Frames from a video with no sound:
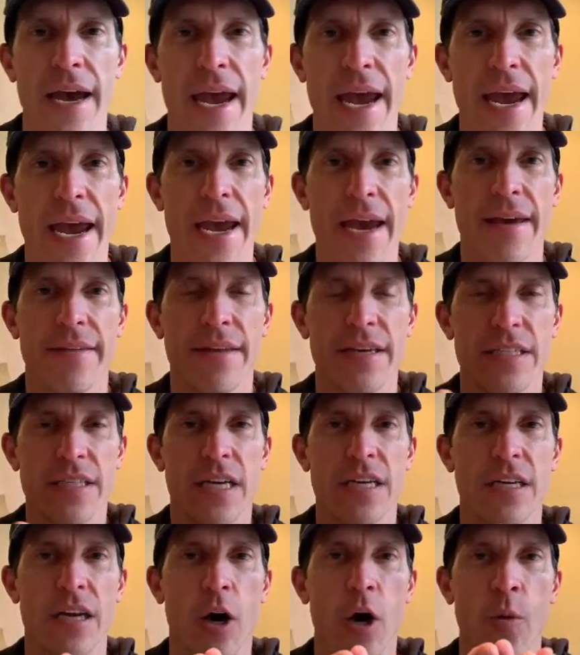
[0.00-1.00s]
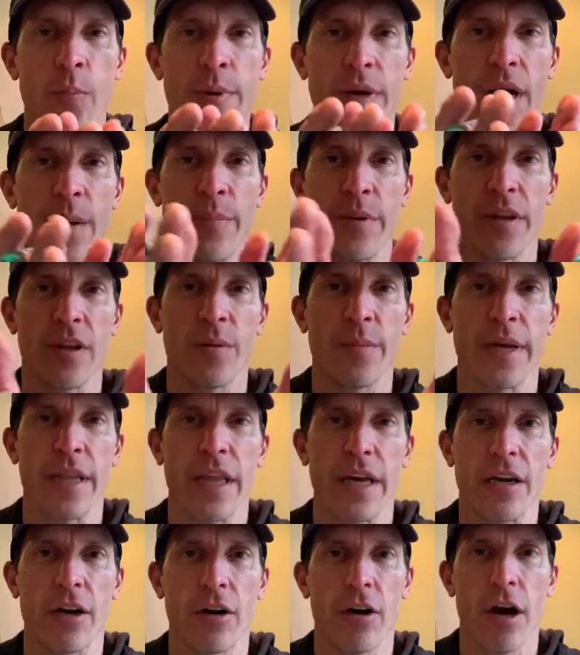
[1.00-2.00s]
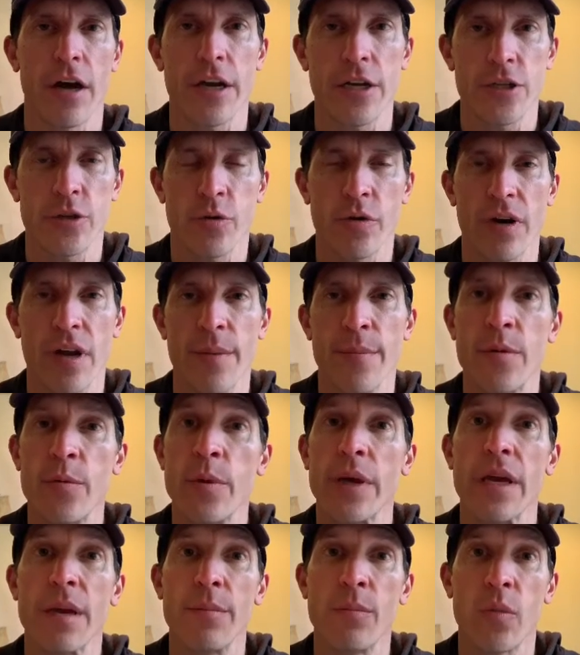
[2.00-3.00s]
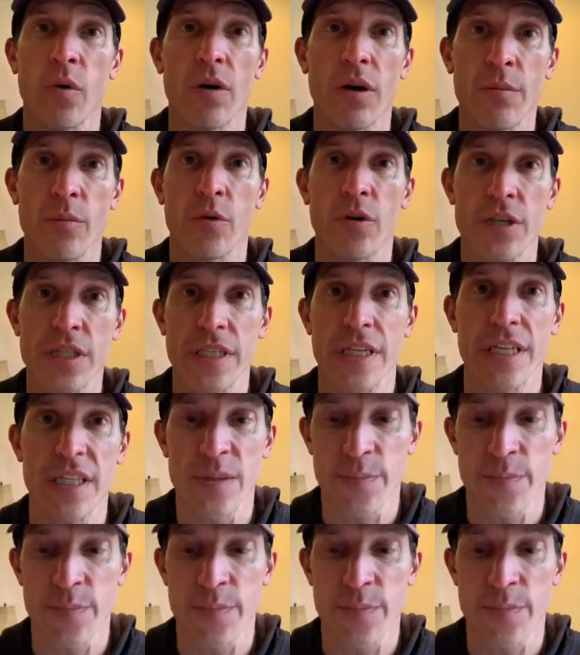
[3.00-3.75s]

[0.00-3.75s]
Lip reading: and they tend to open up a little bit like our auditorium, and we get more and more seats